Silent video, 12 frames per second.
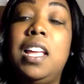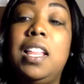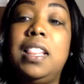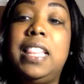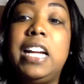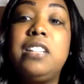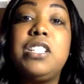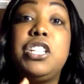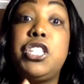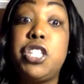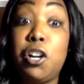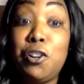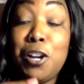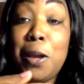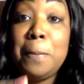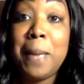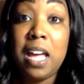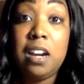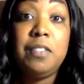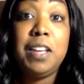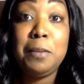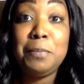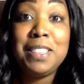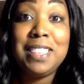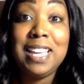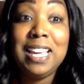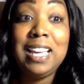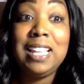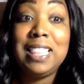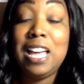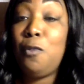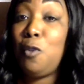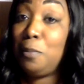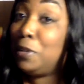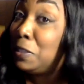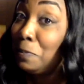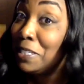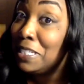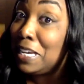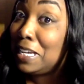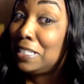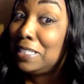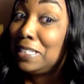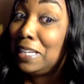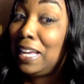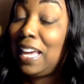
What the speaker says: there's a certain amount of empathy that one must possess.